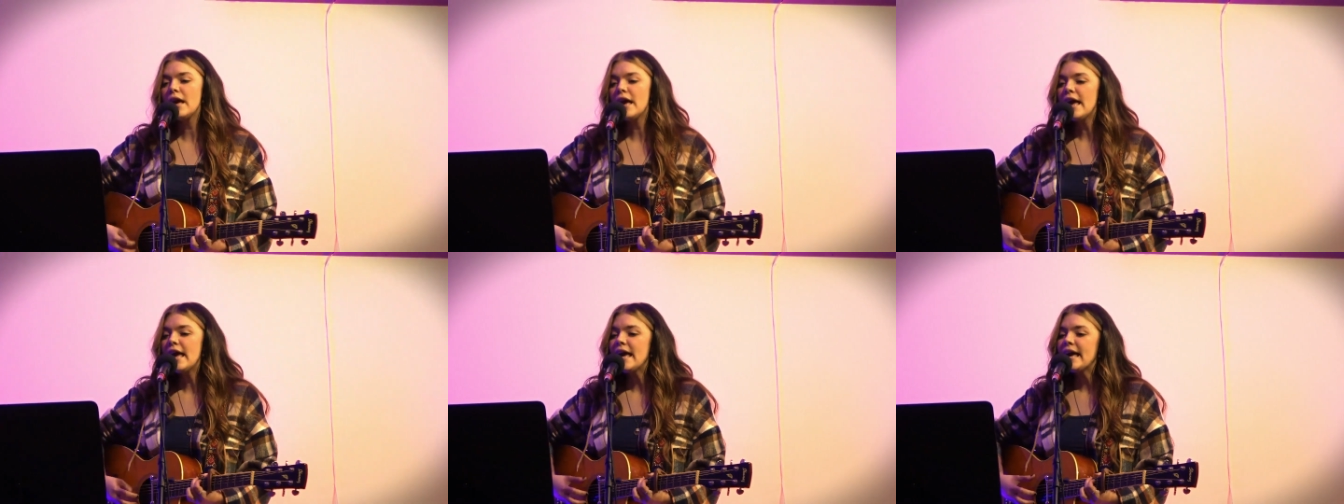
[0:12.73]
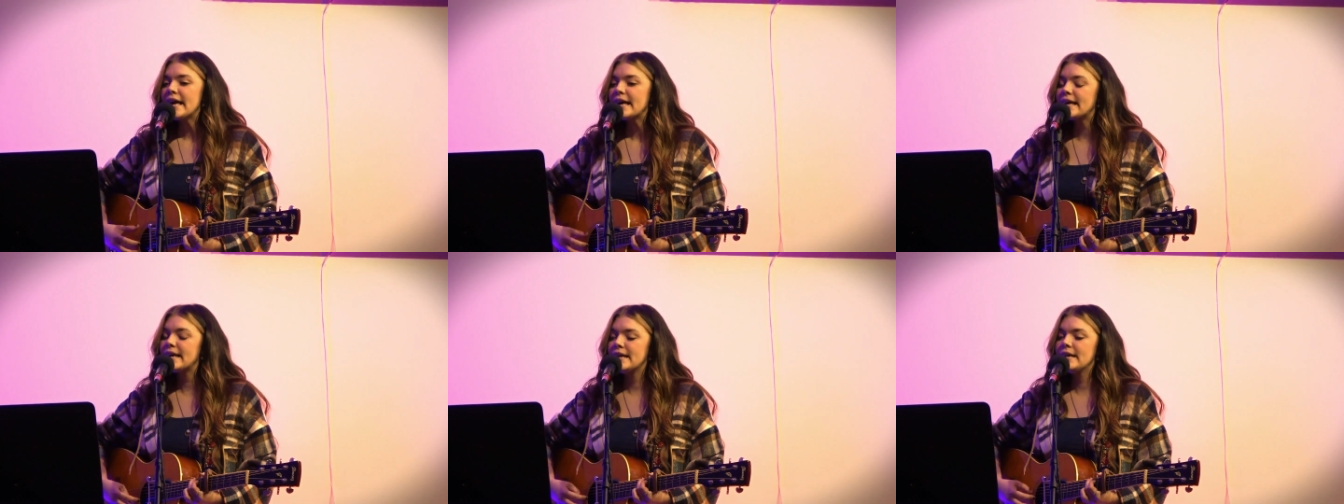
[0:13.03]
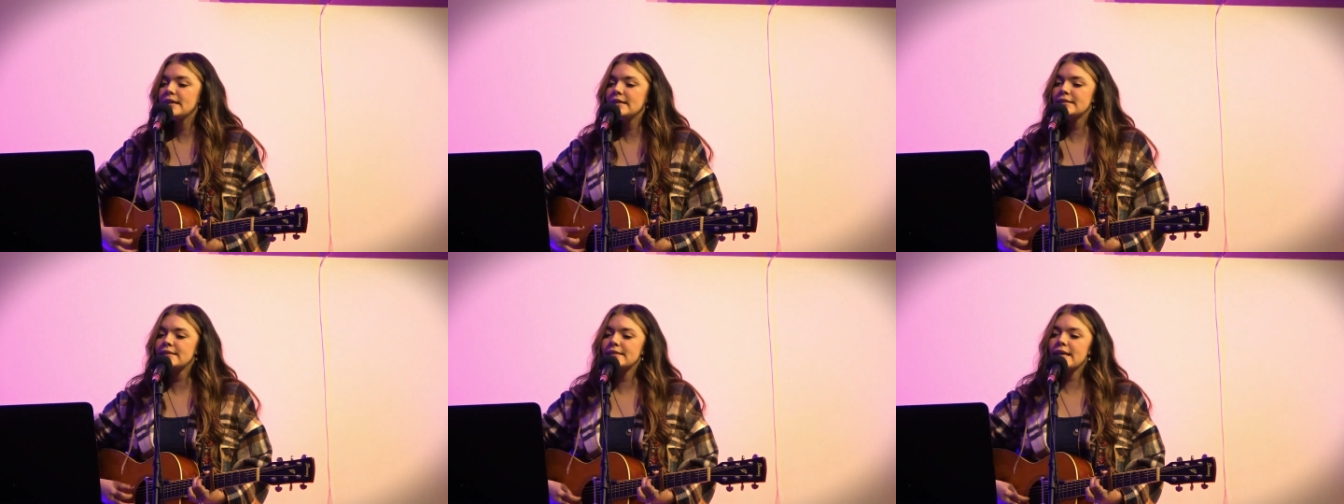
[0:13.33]

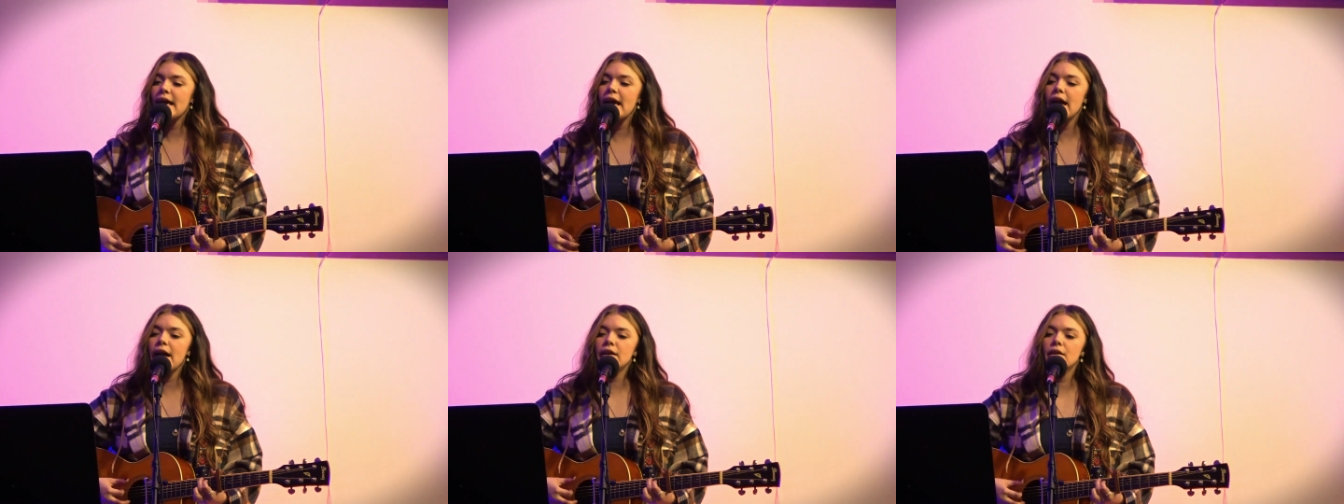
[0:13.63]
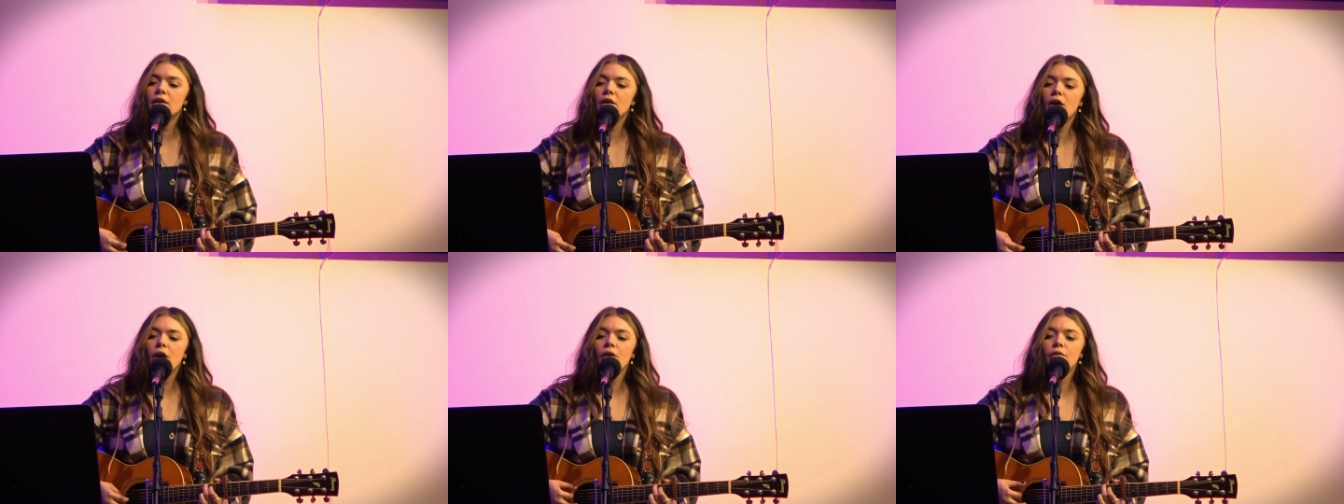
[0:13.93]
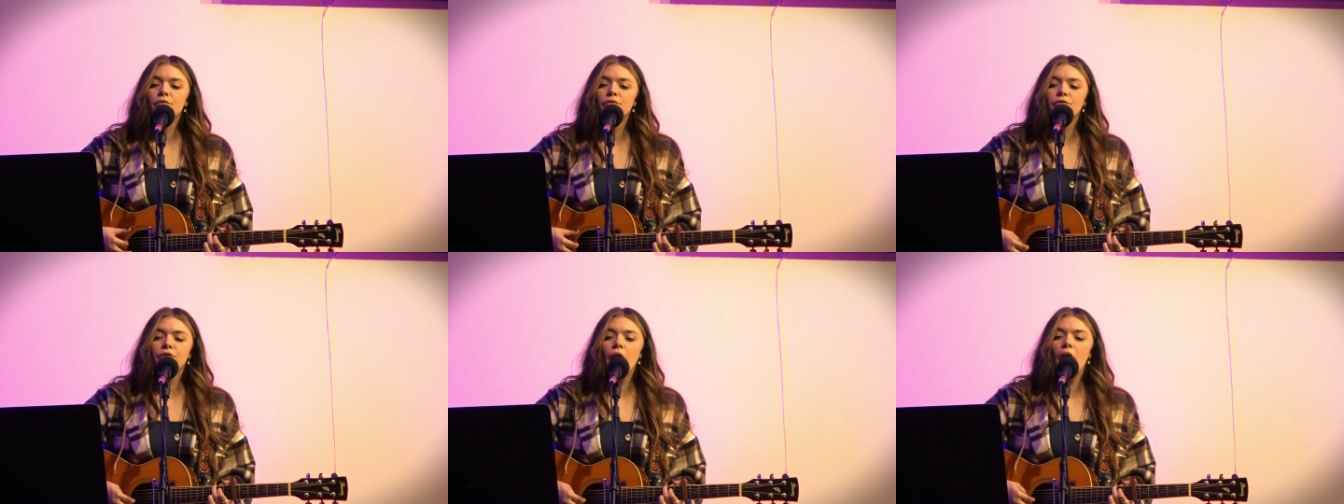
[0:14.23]
He said,
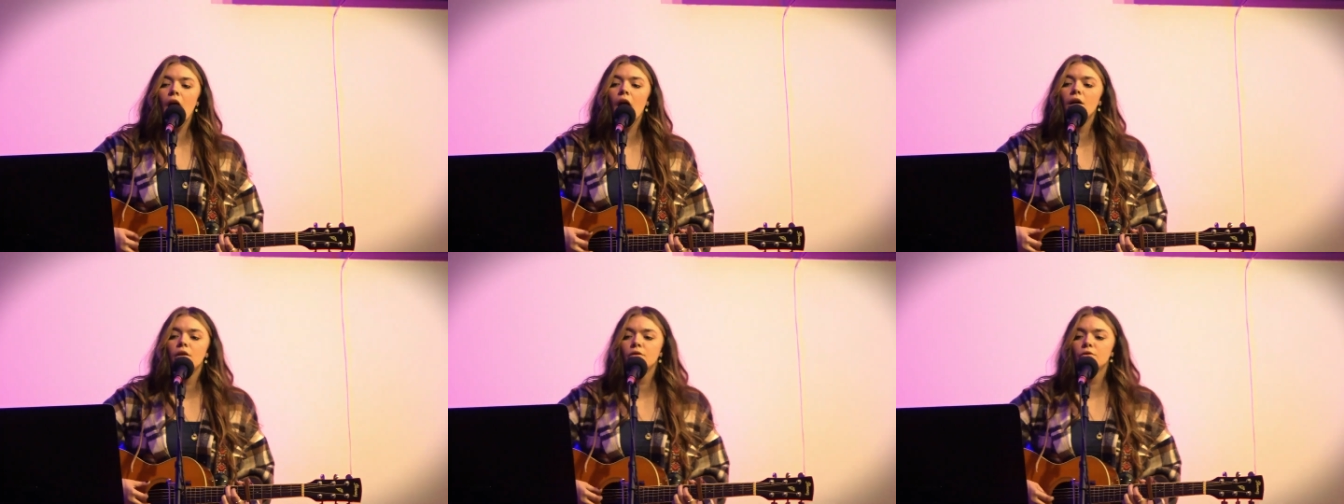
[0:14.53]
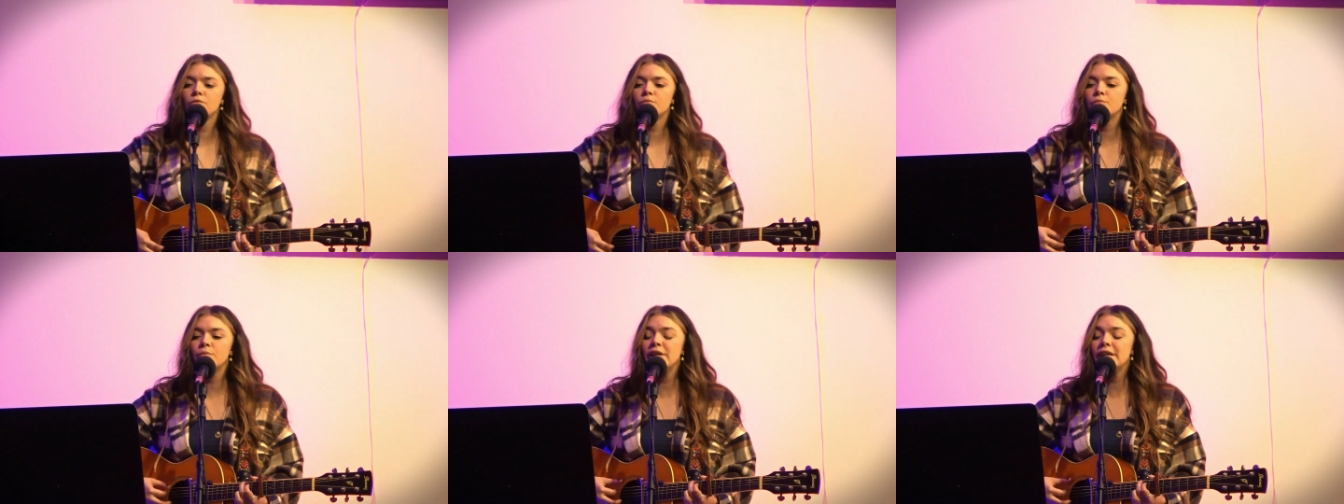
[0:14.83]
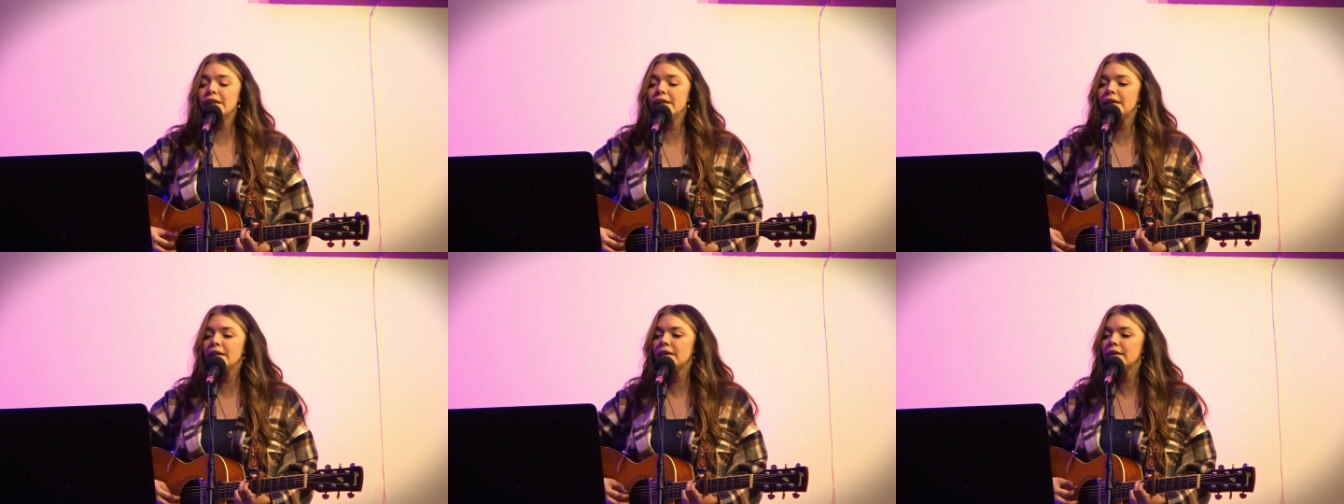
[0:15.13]
come follow
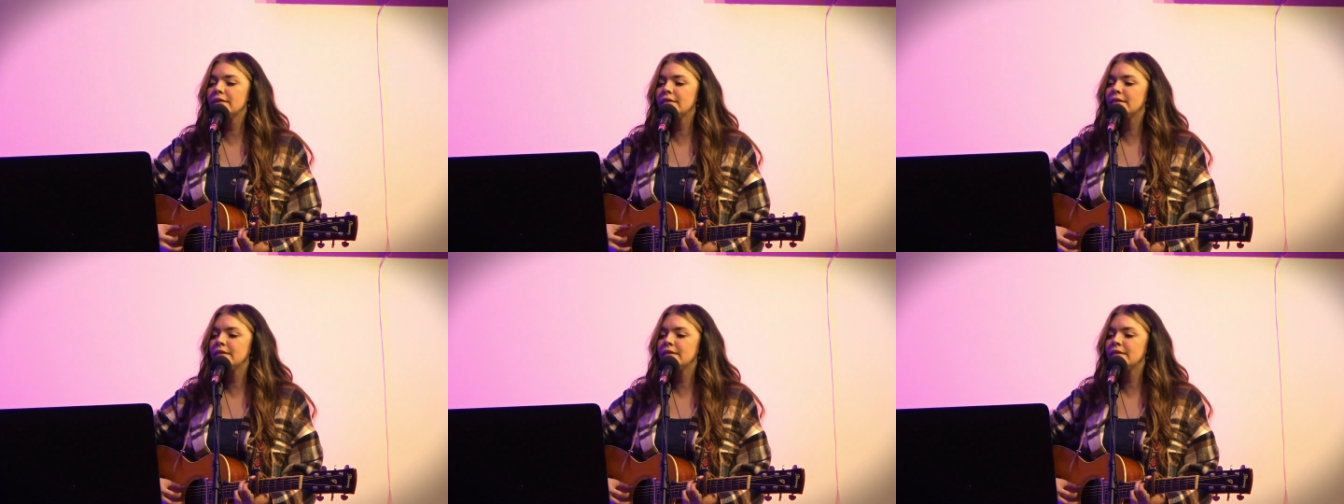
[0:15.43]
me,